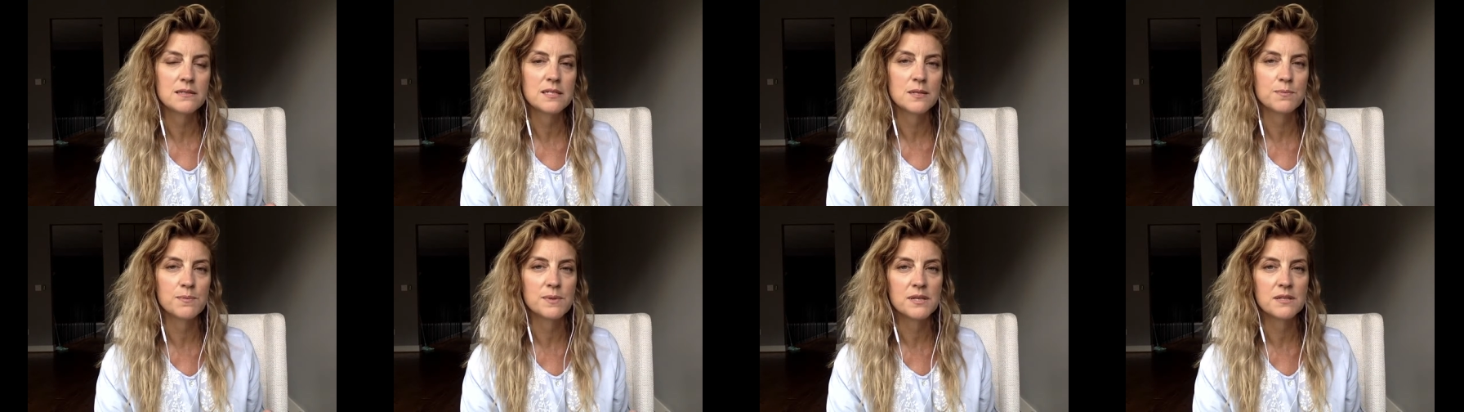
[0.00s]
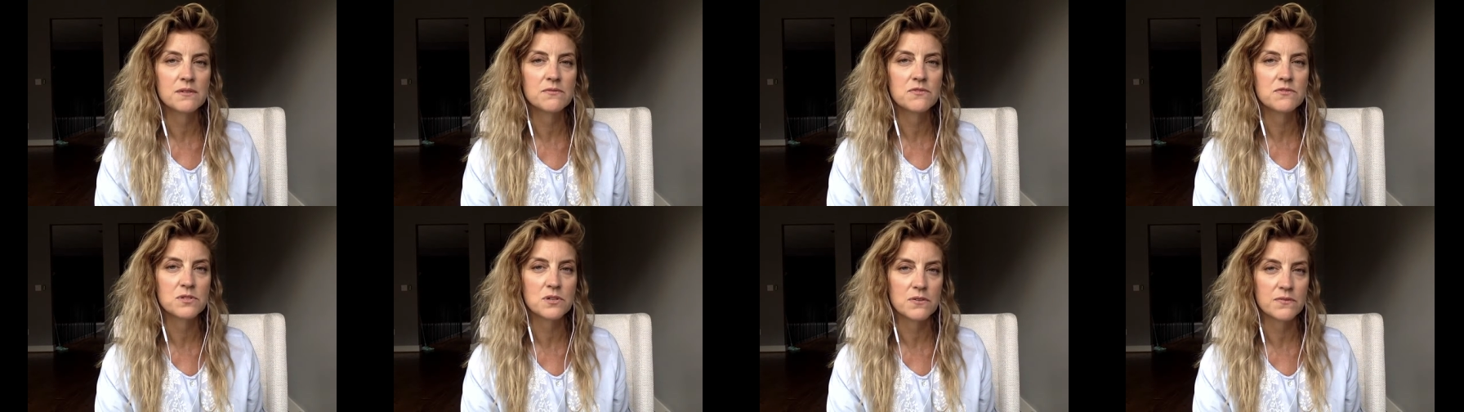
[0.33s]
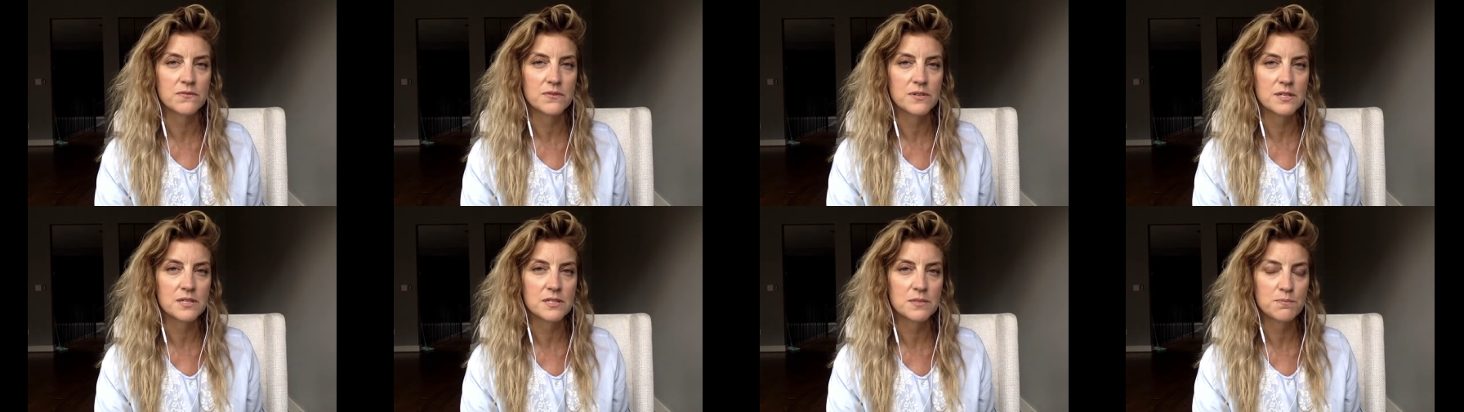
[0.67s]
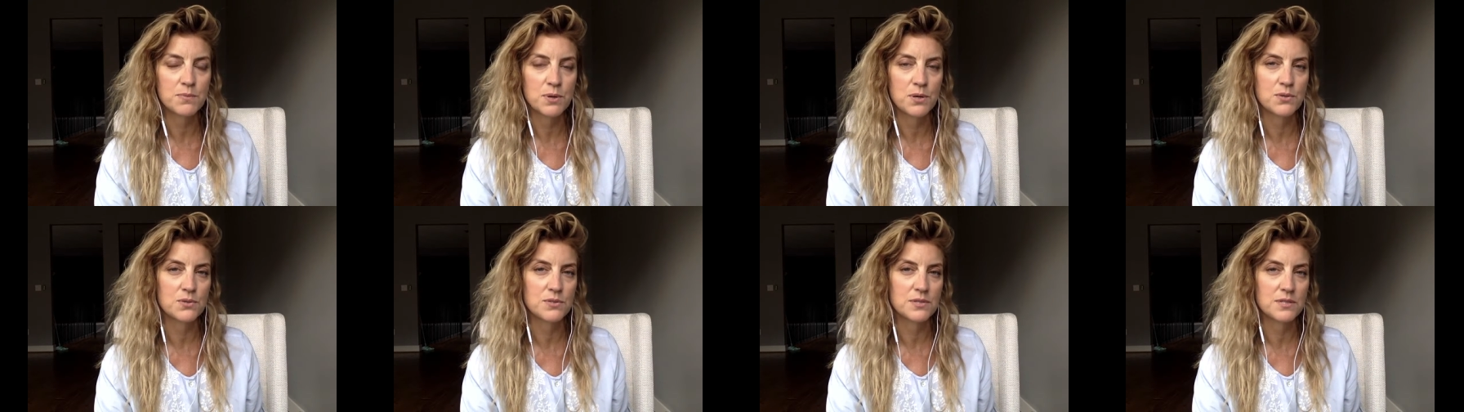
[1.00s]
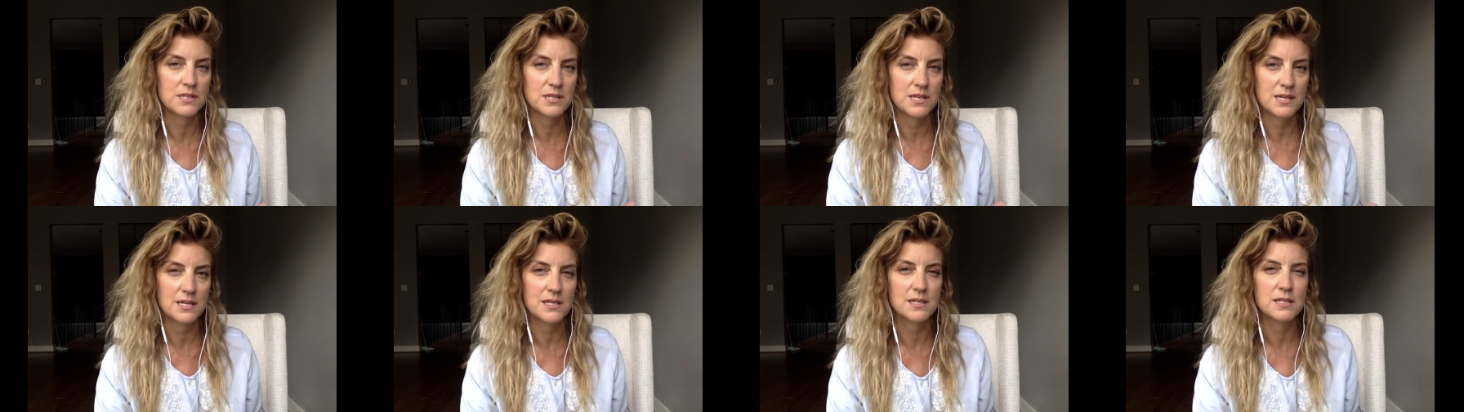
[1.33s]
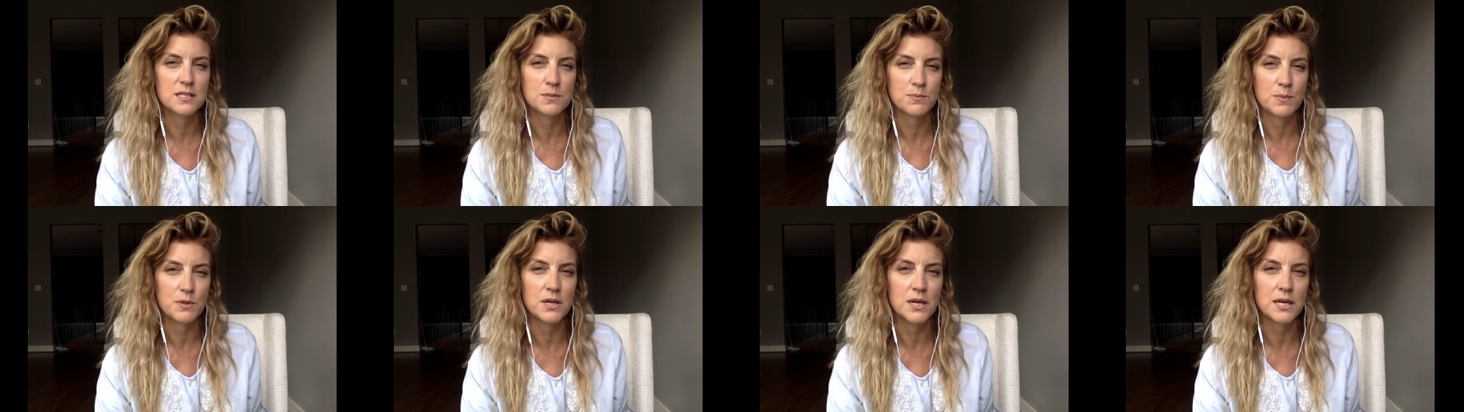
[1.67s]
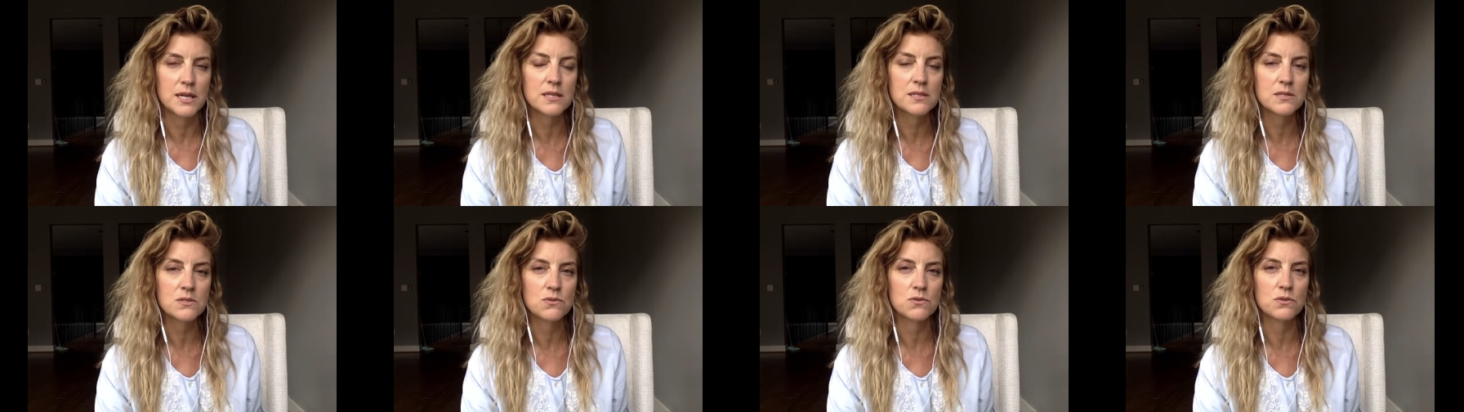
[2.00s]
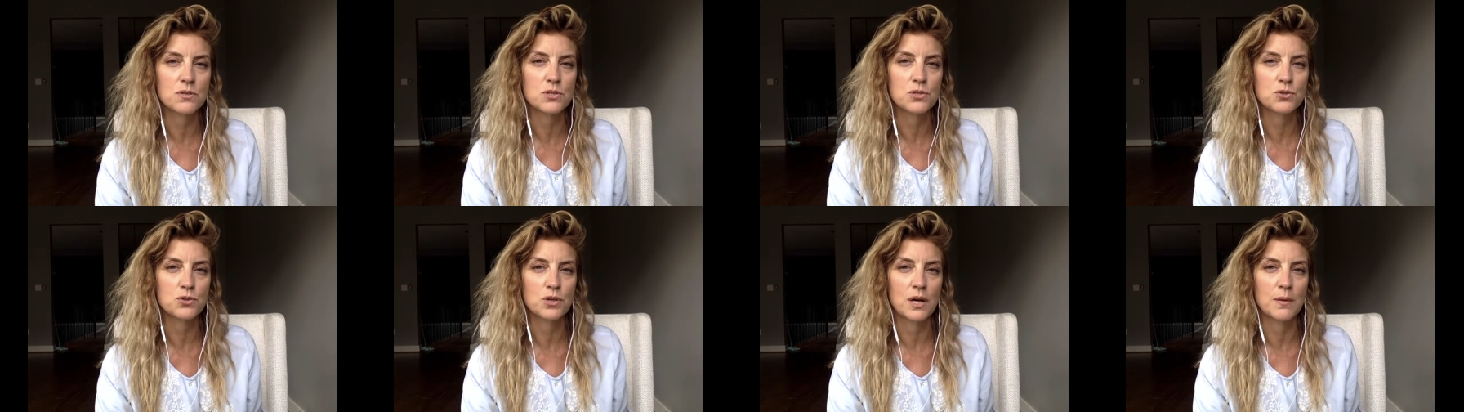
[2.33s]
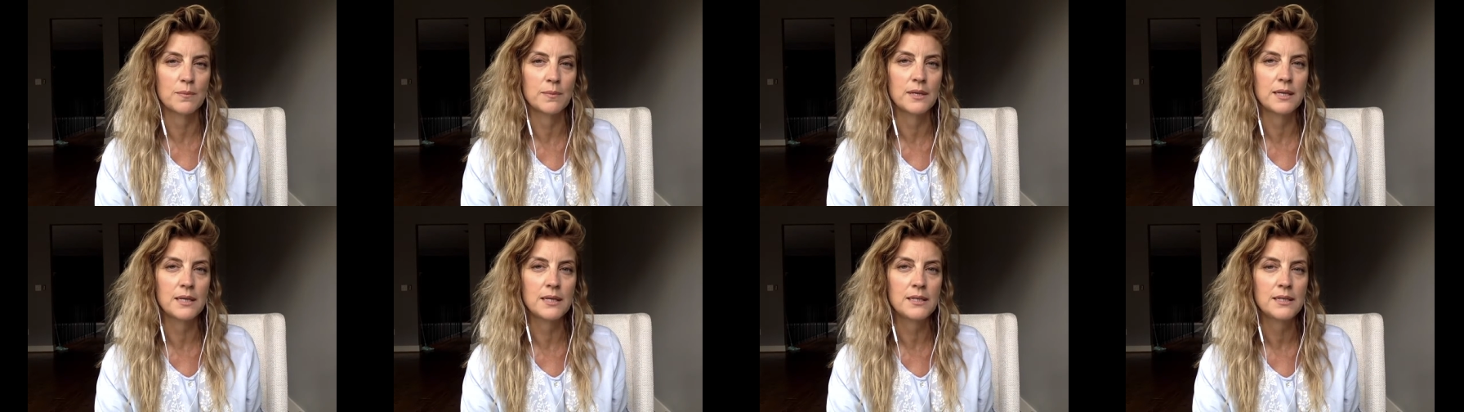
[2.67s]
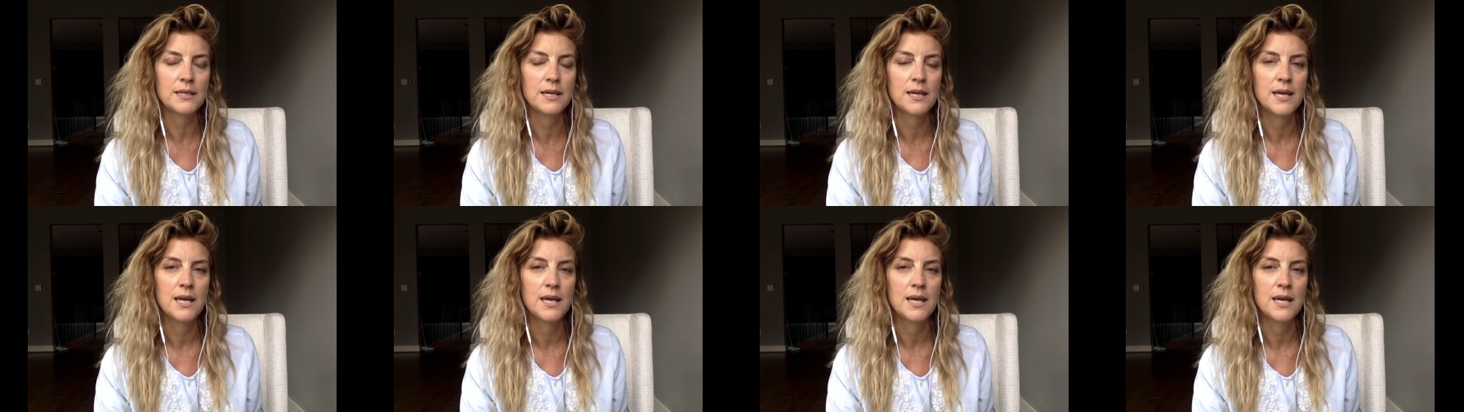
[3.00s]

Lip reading: to be of service post the experience or the trauma,